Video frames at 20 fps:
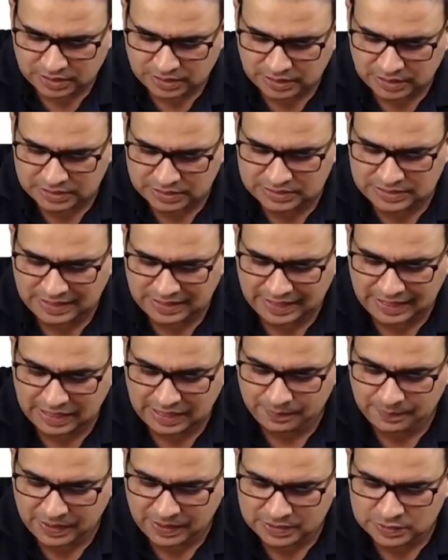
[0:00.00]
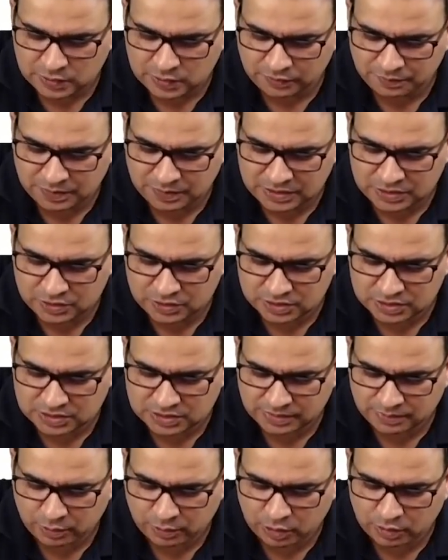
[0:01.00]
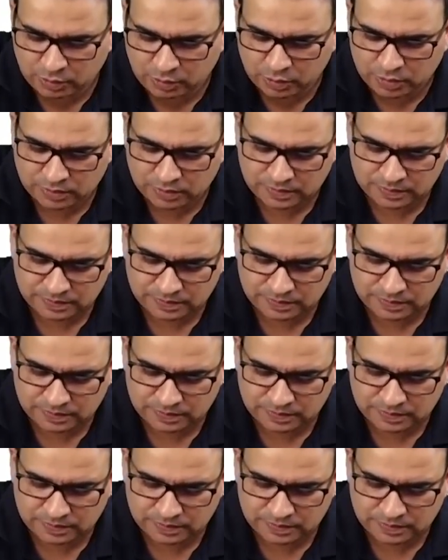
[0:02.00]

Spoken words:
is the apex of petrous temporal bone.